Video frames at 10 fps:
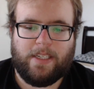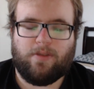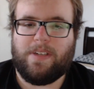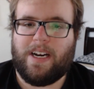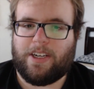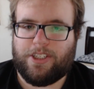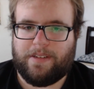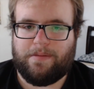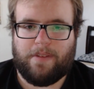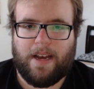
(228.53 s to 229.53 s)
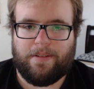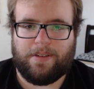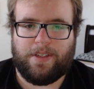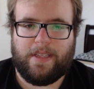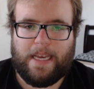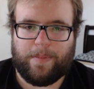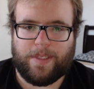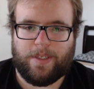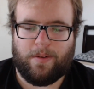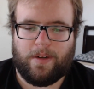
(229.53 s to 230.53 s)
introduction, rather, to the
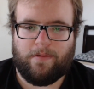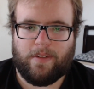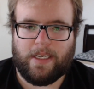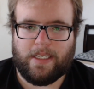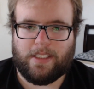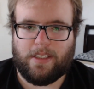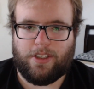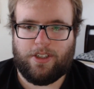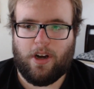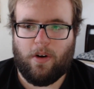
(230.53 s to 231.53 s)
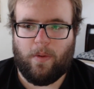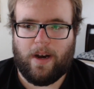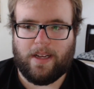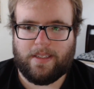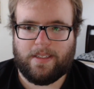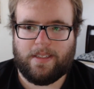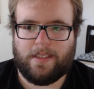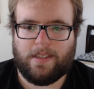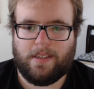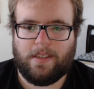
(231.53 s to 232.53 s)
episode. It really gets to show
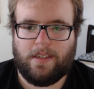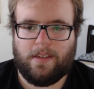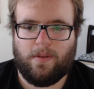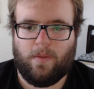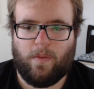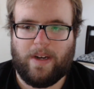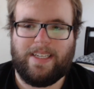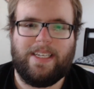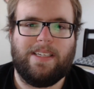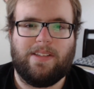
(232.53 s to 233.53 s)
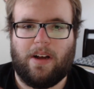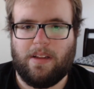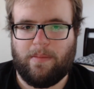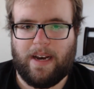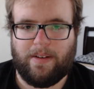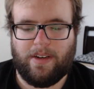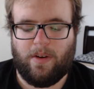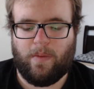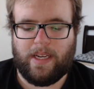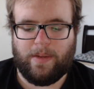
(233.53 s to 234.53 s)
us what he's all about, you
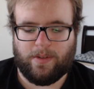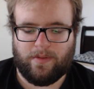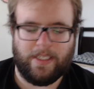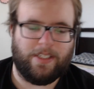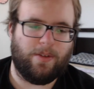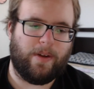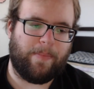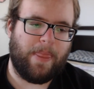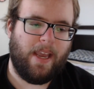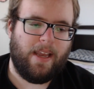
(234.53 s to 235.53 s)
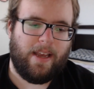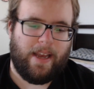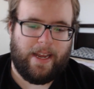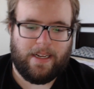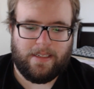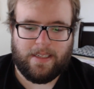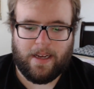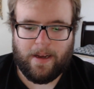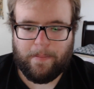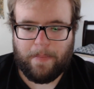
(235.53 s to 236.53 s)
know, what he was really doing. And
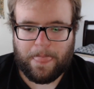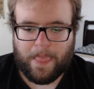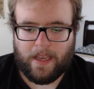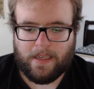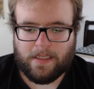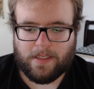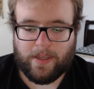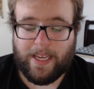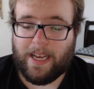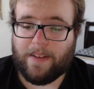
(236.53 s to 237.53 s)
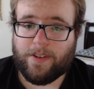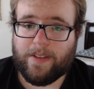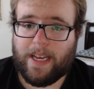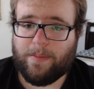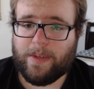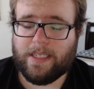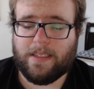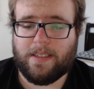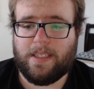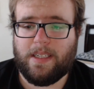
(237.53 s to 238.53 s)
so yeah, after that, we
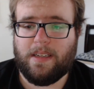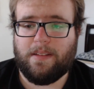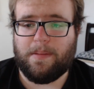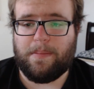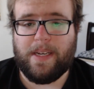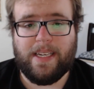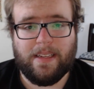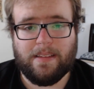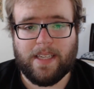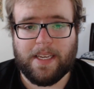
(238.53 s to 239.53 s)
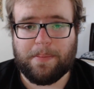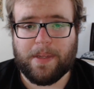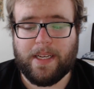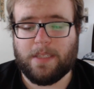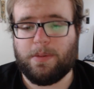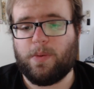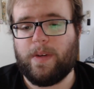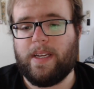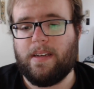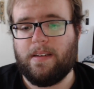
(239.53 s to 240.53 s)
get to see the meeting take place
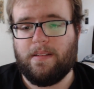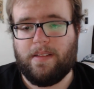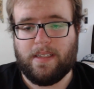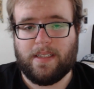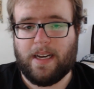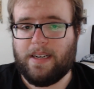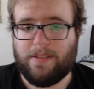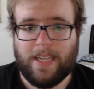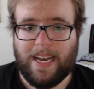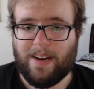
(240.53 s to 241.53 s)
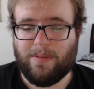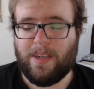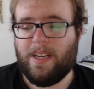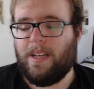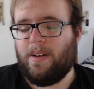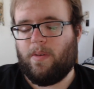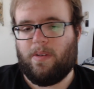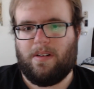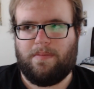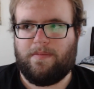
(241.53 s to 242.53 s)
between the entire town,
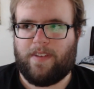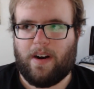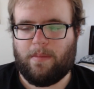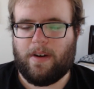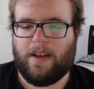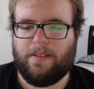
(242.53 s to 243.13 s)
or farm